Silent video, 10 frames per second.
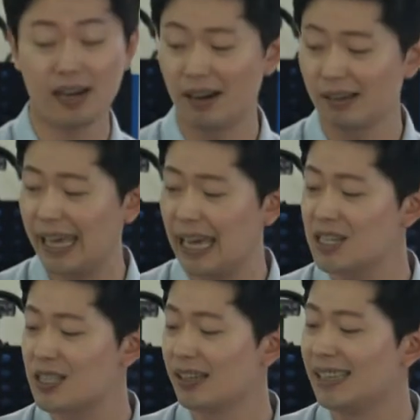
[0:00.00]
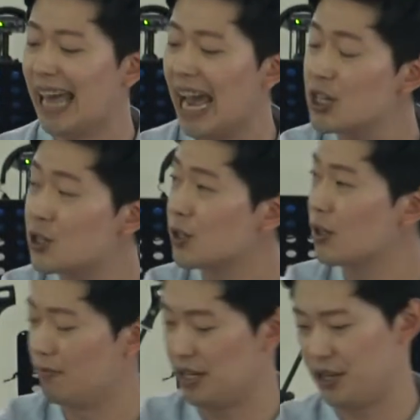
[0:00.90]
are against the
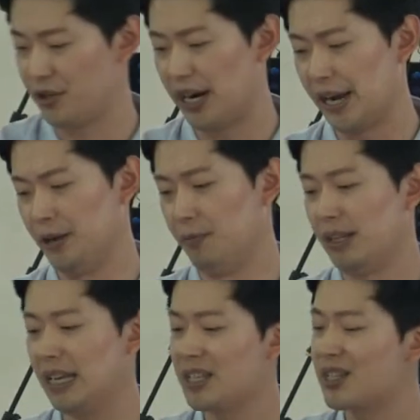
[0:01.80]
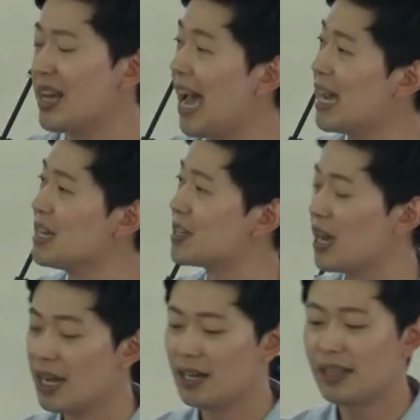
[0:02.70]
nation of Israel, but he says
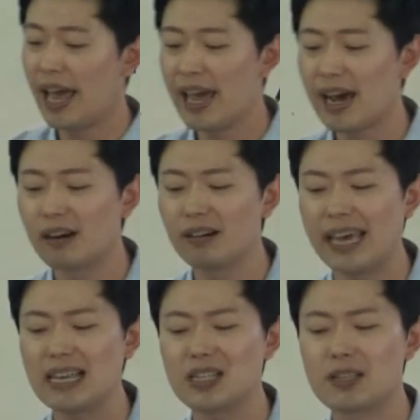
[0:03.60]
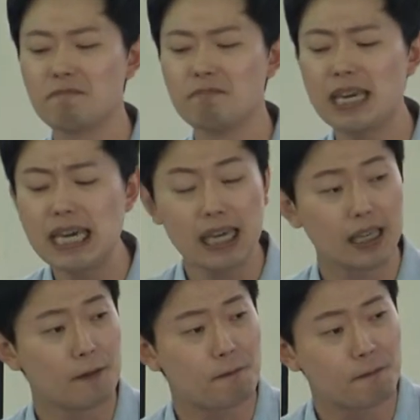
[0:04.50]
they are against
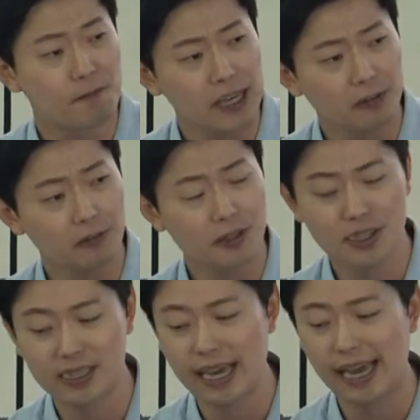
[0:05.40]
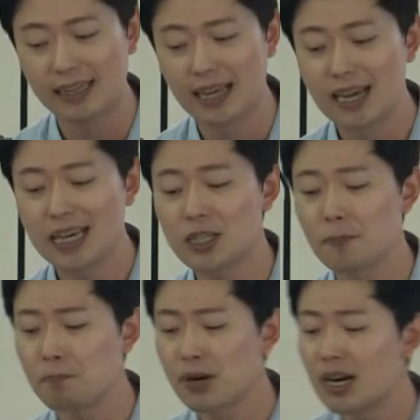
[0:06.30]
me. He feels that his
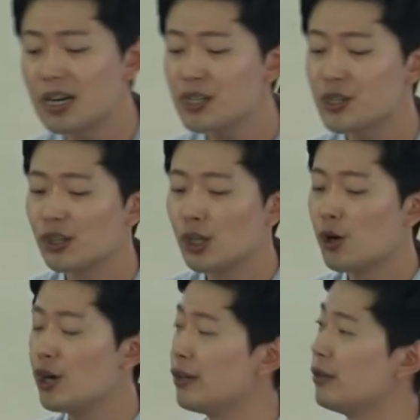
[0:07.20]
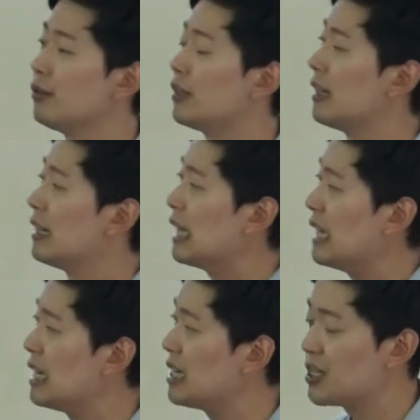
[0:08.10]
personhood
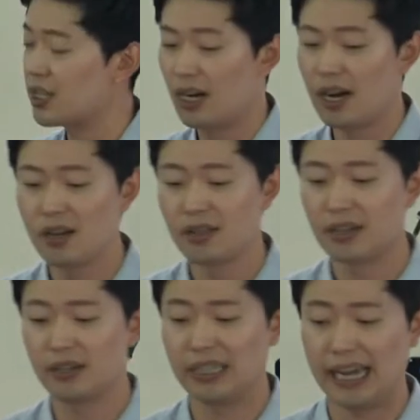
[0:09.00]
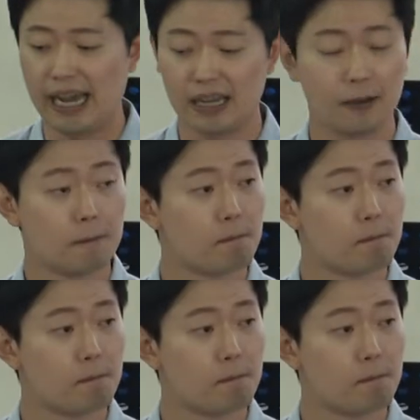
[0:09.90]
is under attack.